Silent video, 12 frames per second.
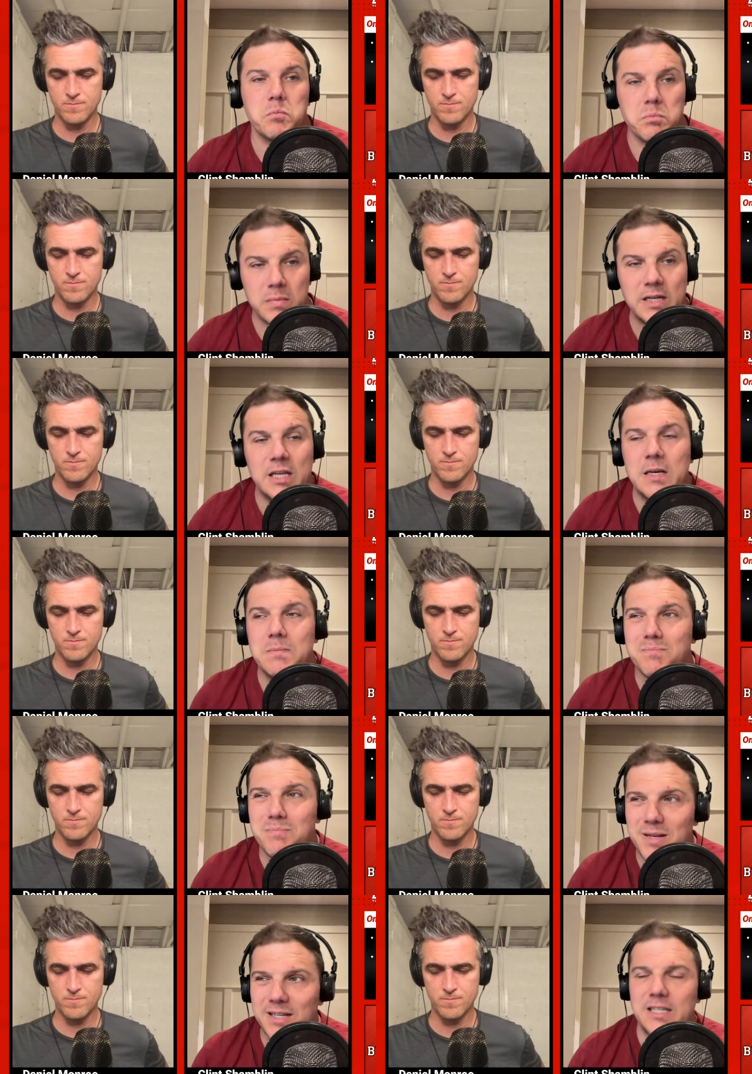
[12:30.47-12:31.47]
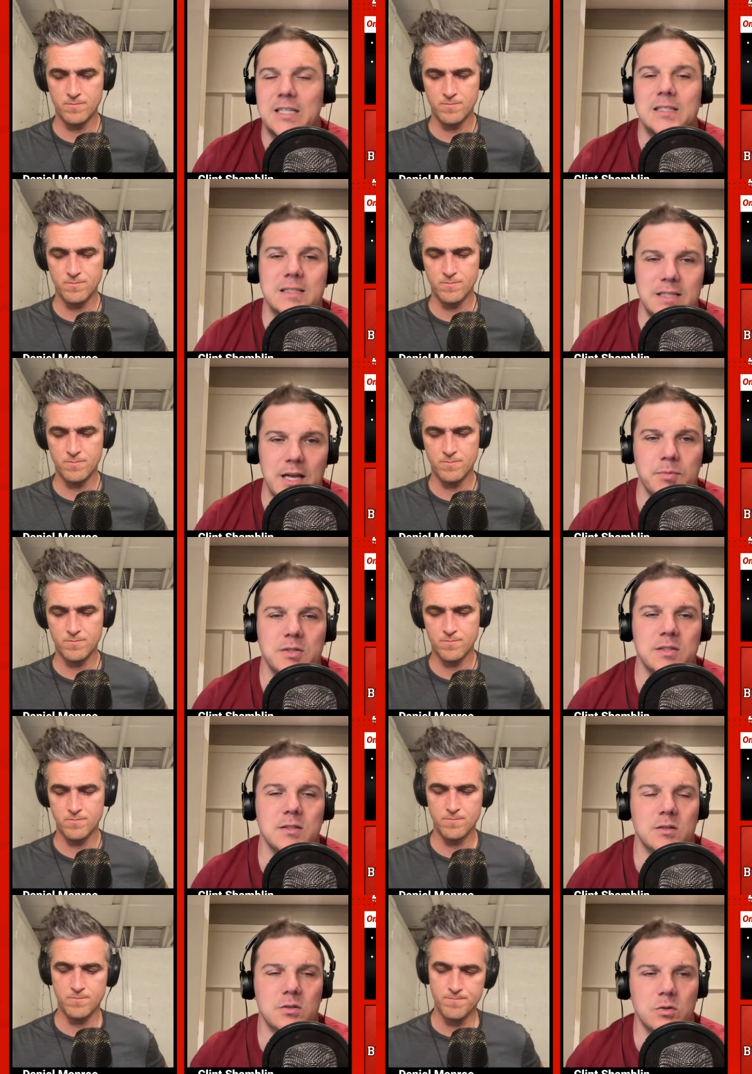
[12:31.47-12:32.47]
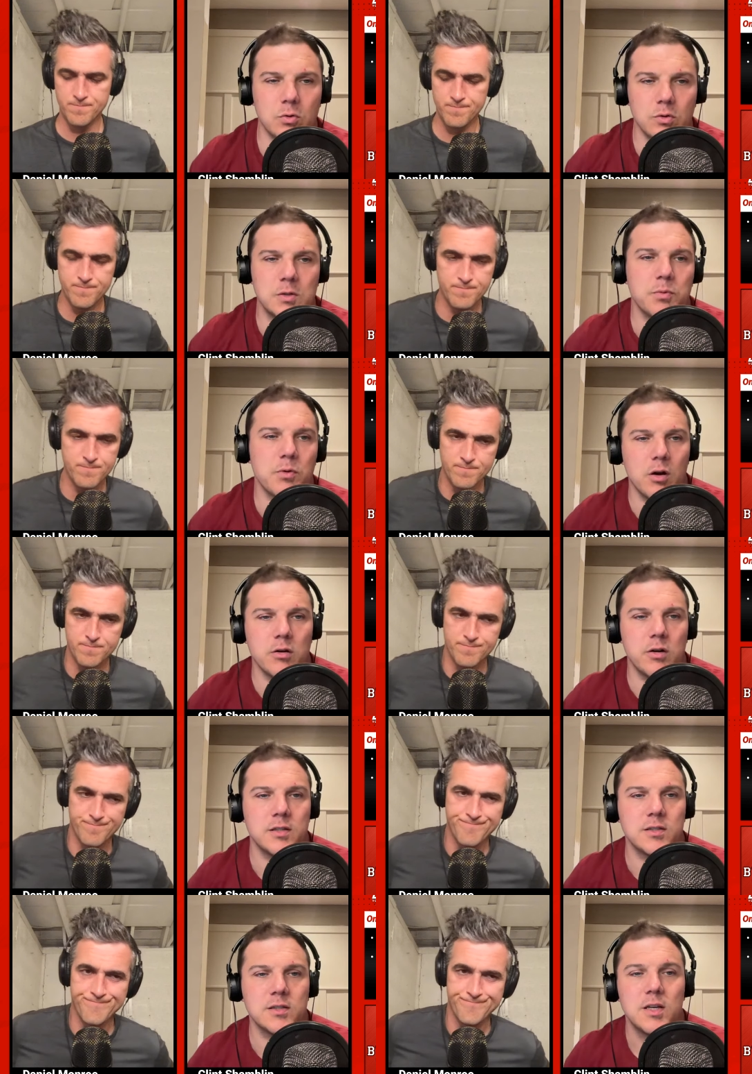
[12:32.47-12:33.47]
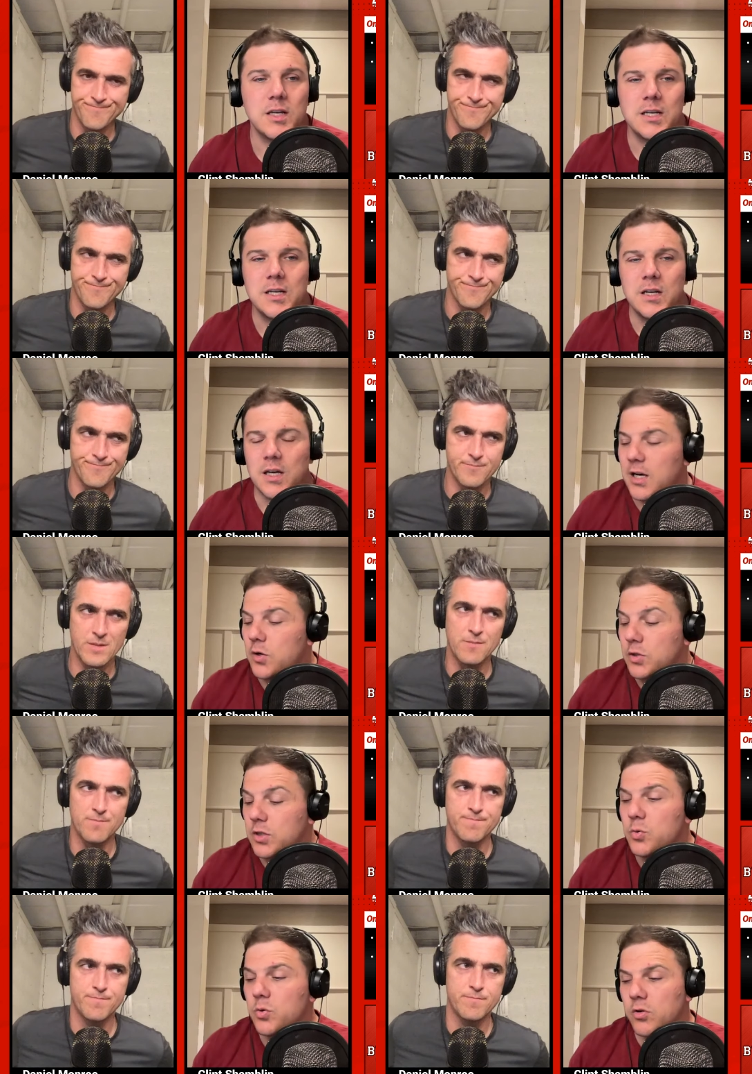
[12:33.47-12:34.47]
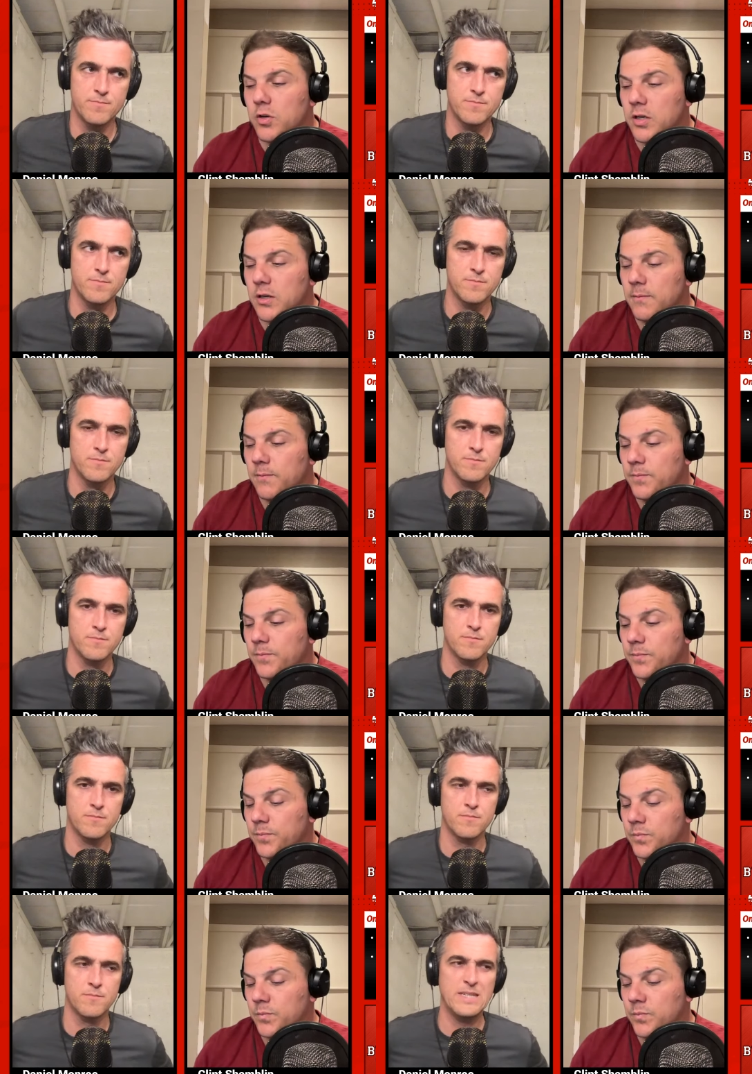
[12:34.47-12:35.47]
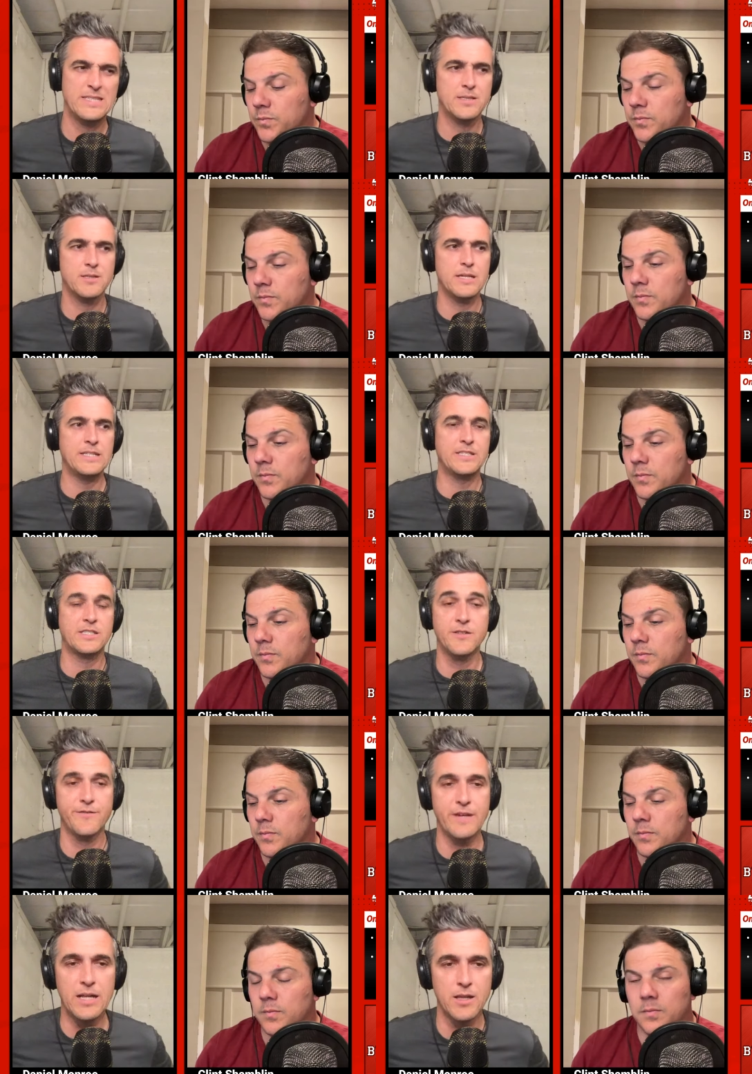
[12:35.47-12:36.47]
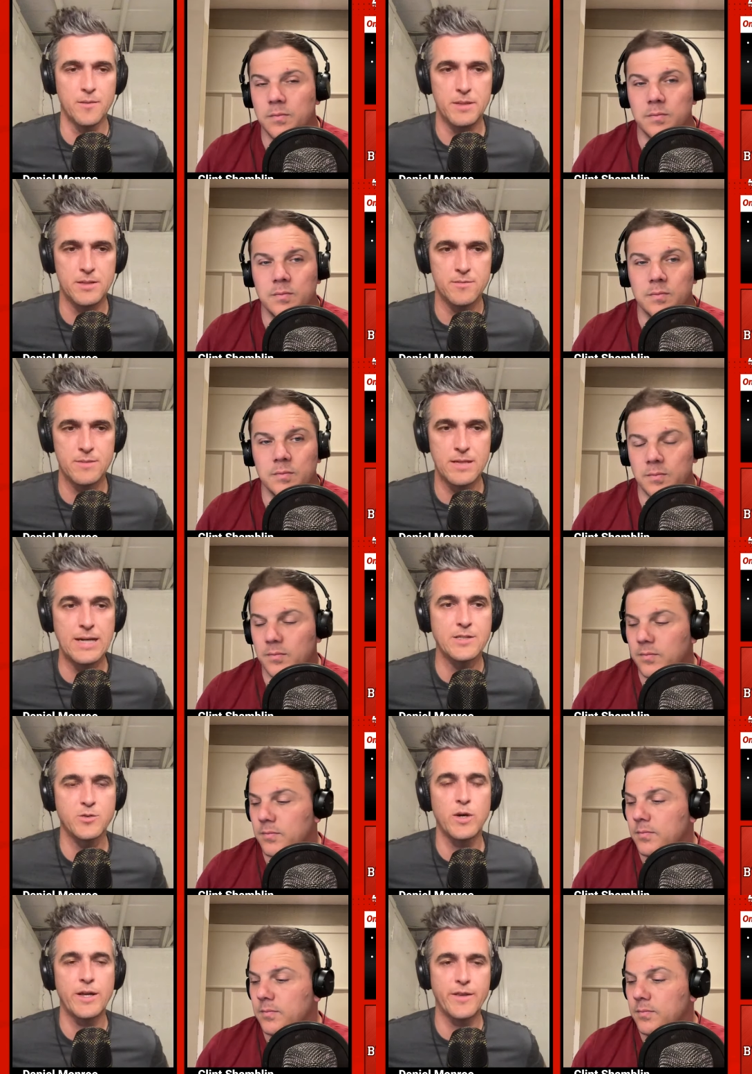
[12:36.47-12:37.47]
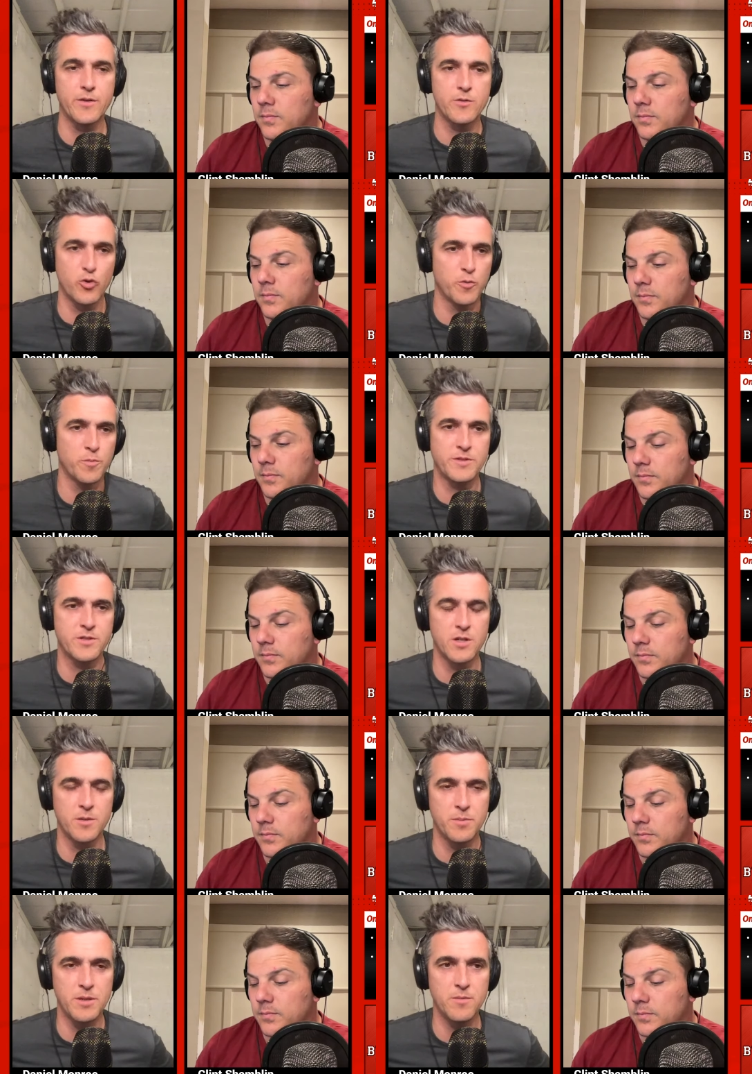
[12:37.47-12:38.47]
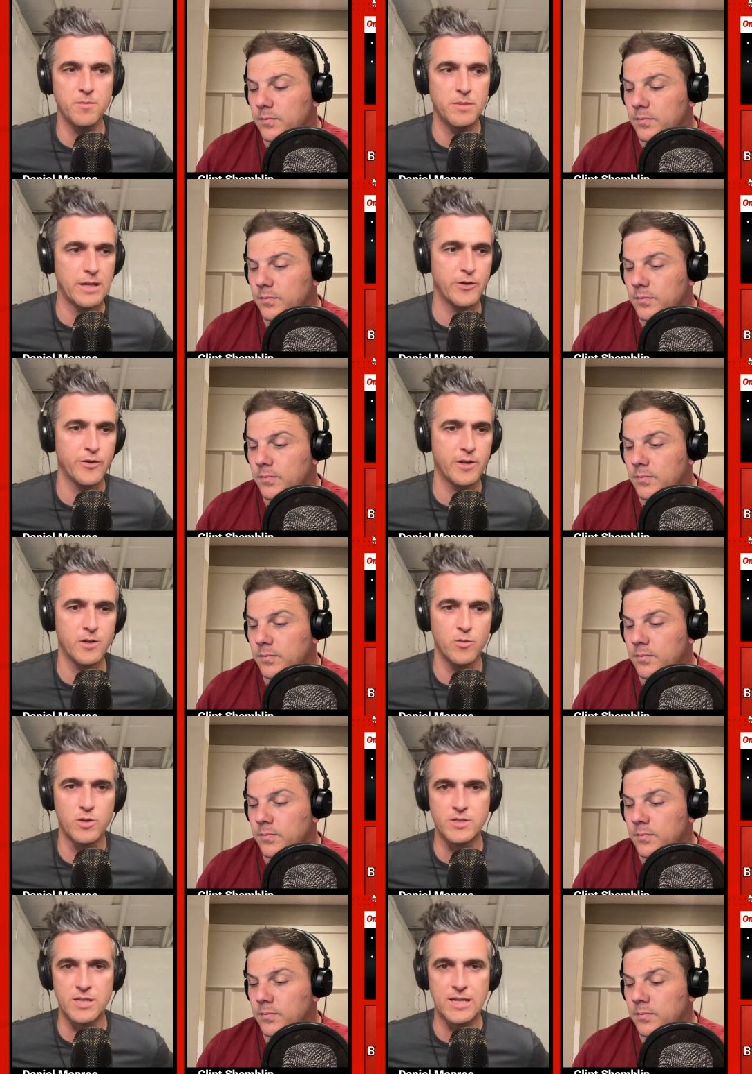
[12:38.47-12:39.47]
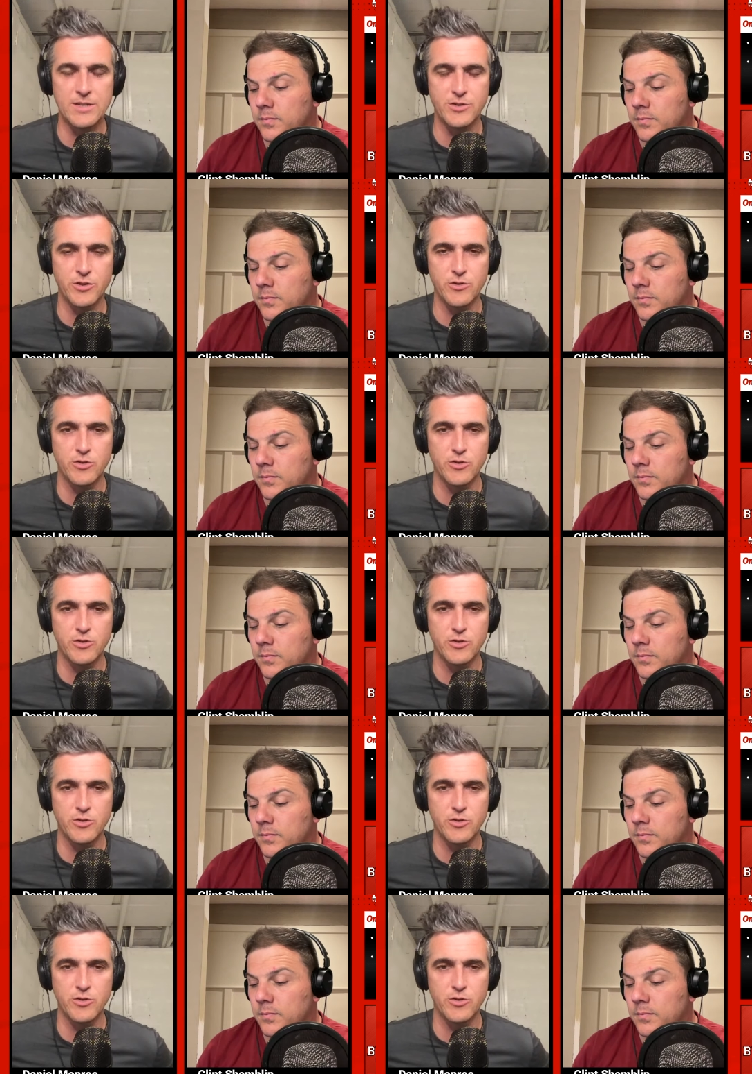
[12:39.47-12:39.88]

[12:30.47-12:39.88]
Speaker 1: many, many steps towards progress.
Speaker 2: Yeah. Uh, do you agree? It's it's development. That's why the group is going to be better than it was last year. You